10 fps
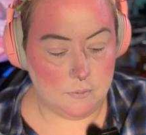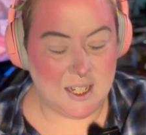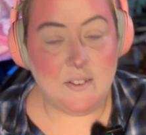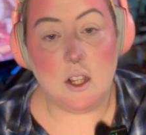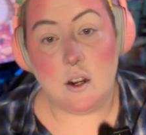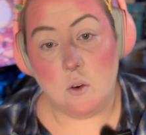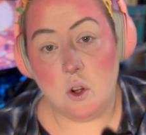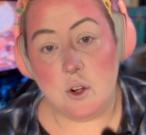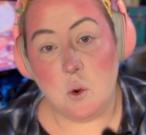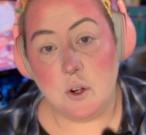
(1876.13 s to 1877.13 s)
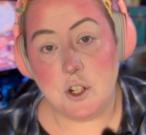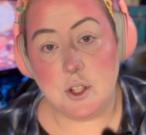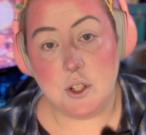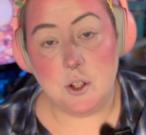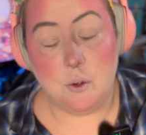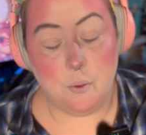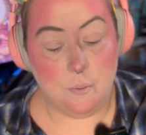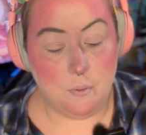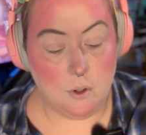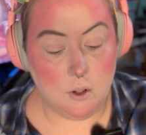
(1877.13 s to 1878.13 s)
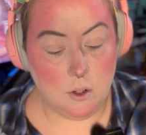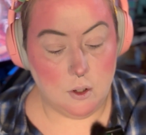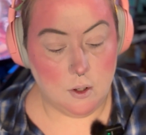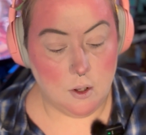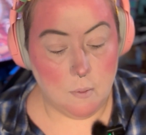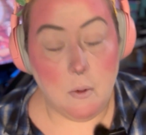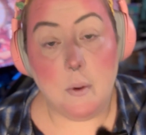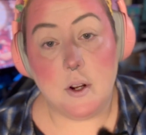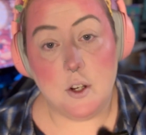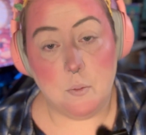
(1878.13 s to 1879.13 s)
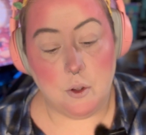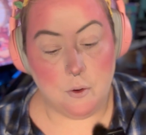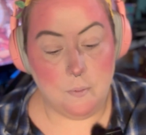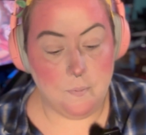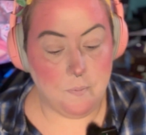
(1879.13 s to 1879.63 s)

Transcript: I have a lot of good oranges too. But we're going to do blue.